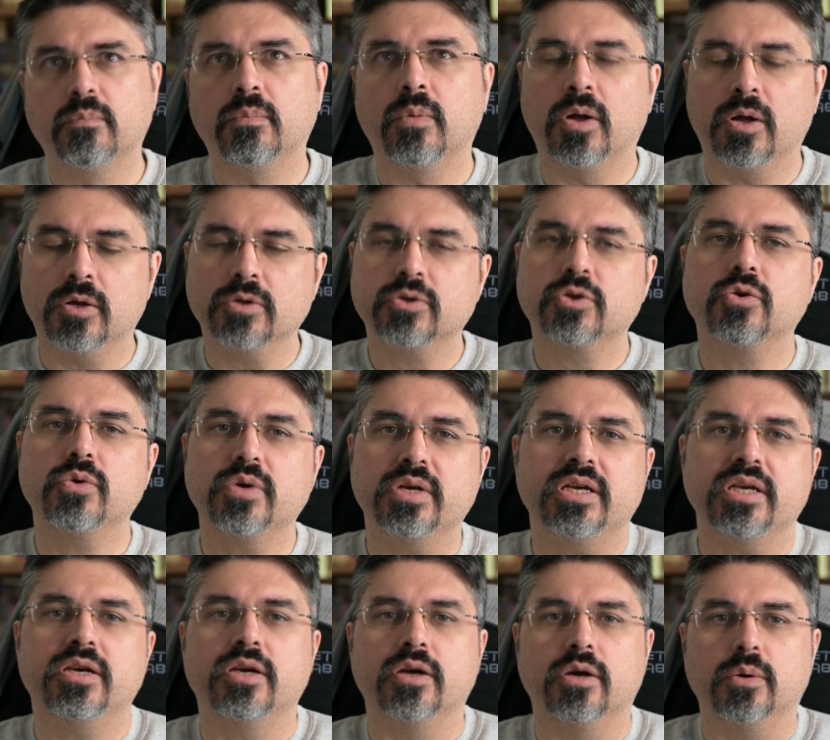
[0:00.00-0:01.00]
alter
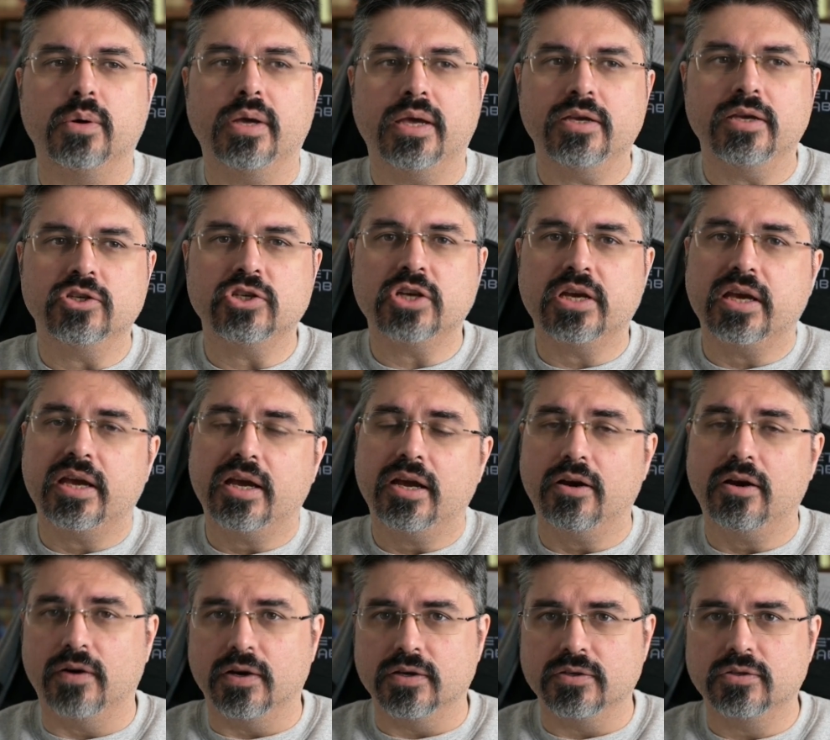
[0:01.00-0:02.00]
ego, AJ
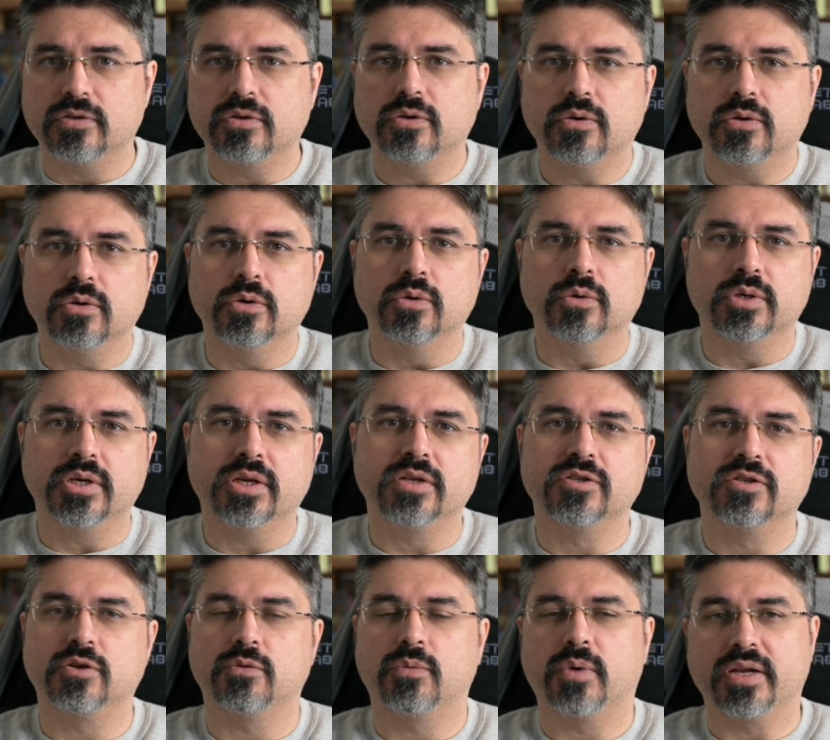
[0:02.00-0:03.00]
Harris, who
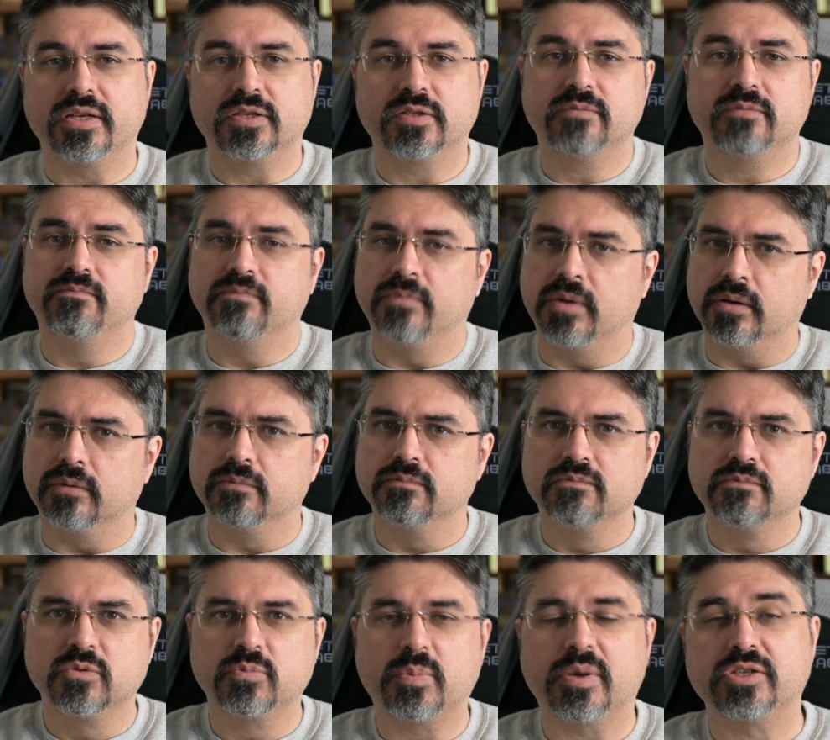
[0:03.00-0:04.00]
tends to write,
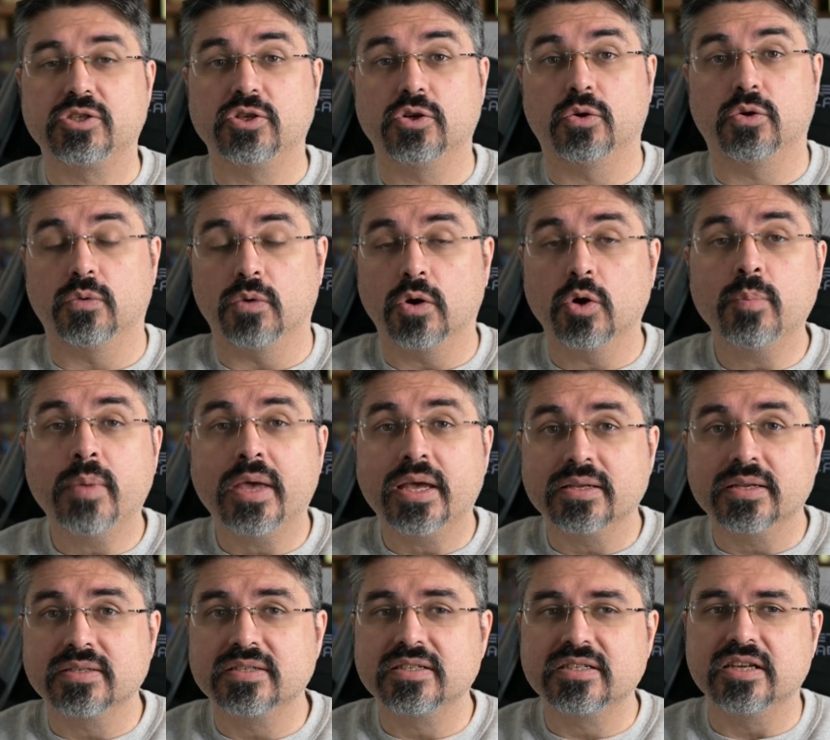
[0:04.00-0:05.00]
spicier
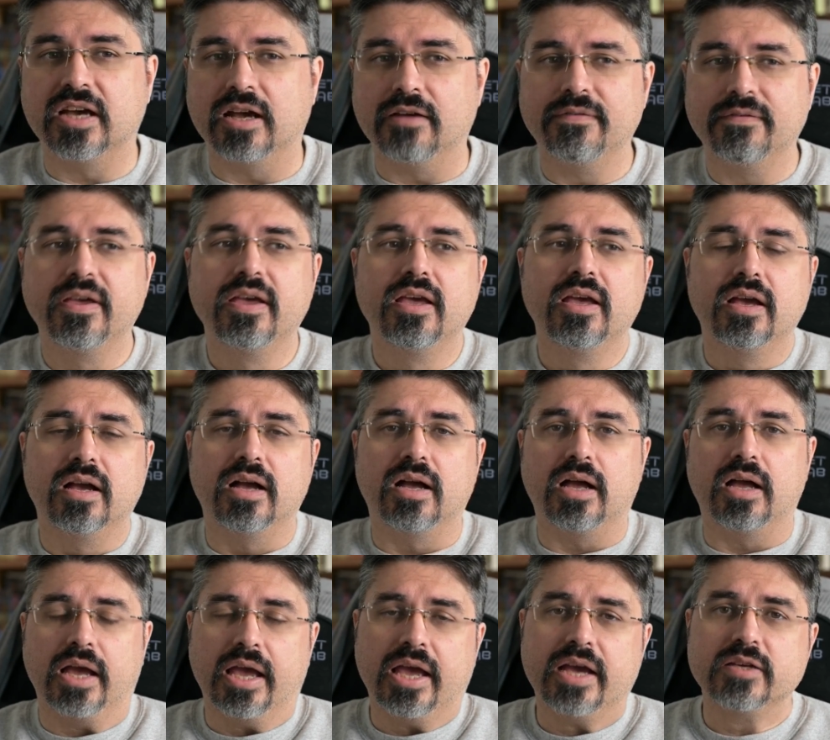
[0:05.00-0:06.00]
romance stuff,
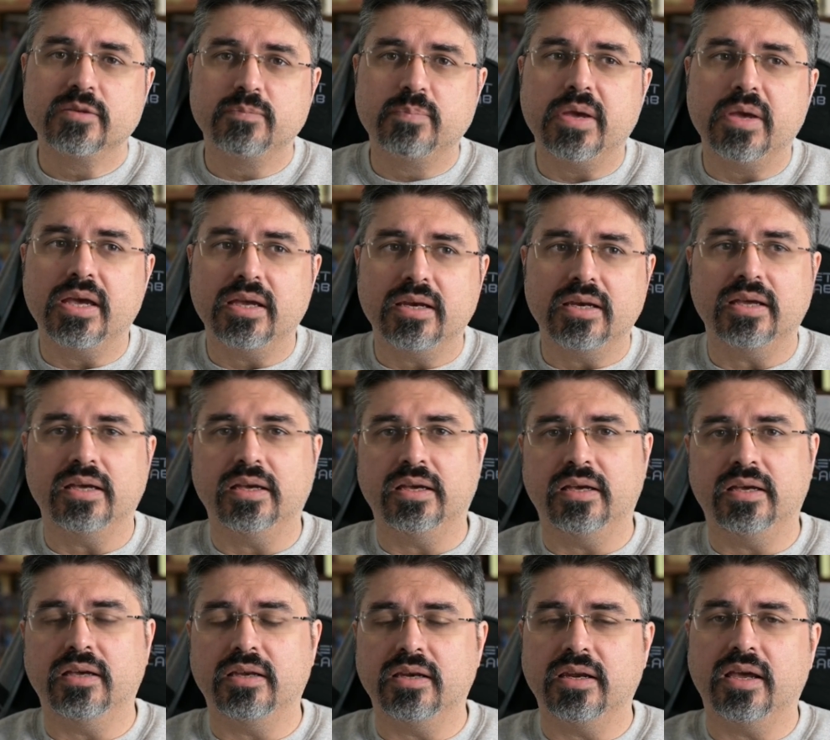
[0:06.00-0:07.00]
has been
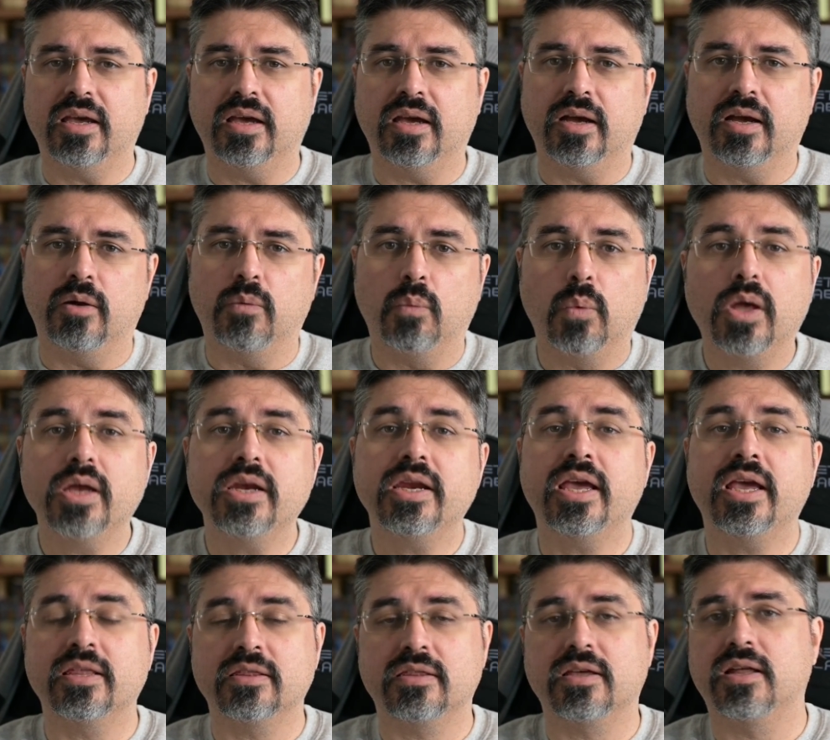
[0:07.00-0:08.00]
in one
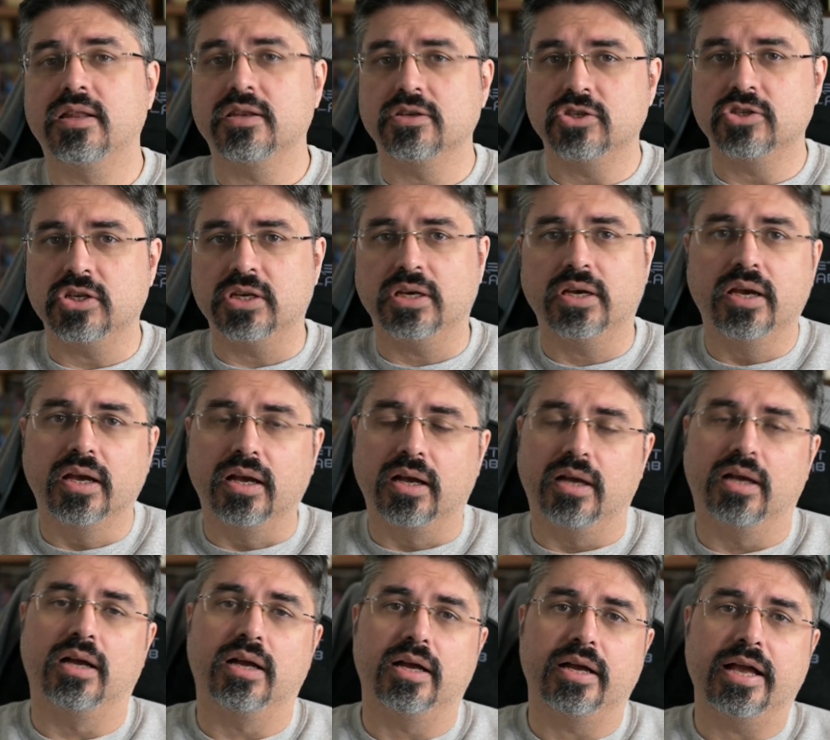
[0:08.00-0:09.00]
anthology
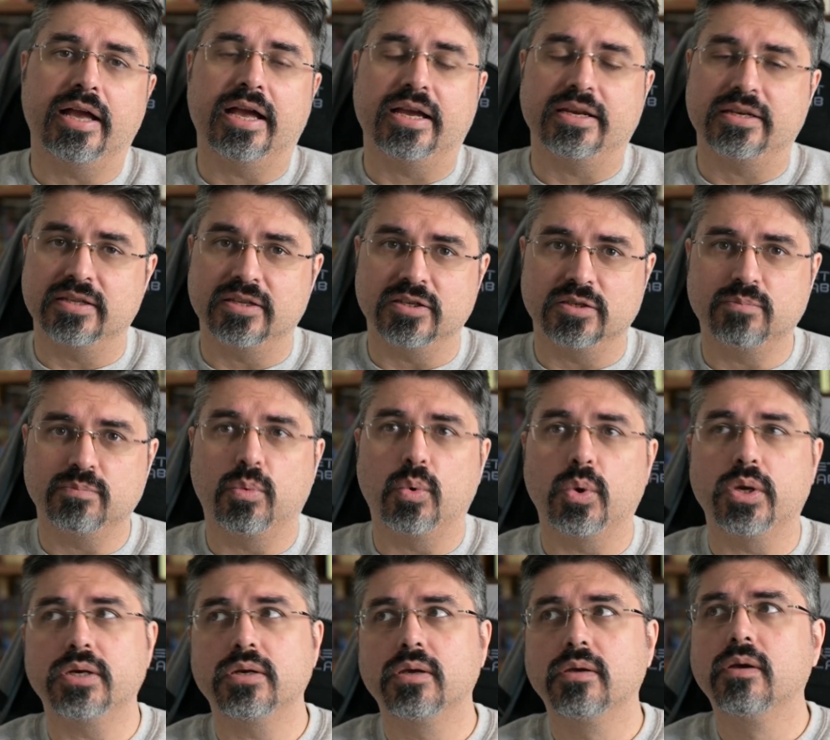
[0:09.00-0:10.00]
at this
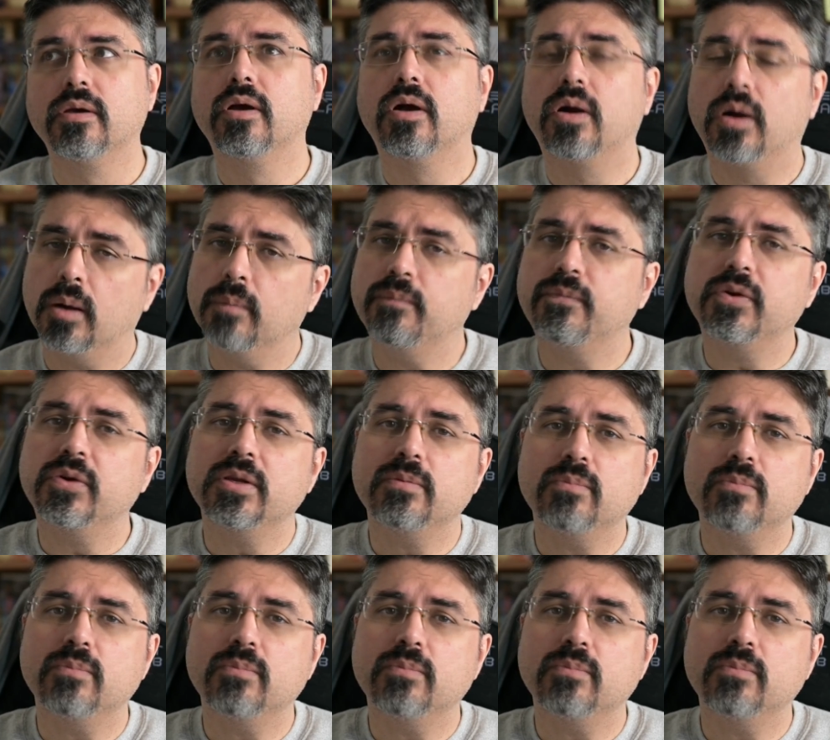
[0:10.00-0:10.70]
point. Hopefully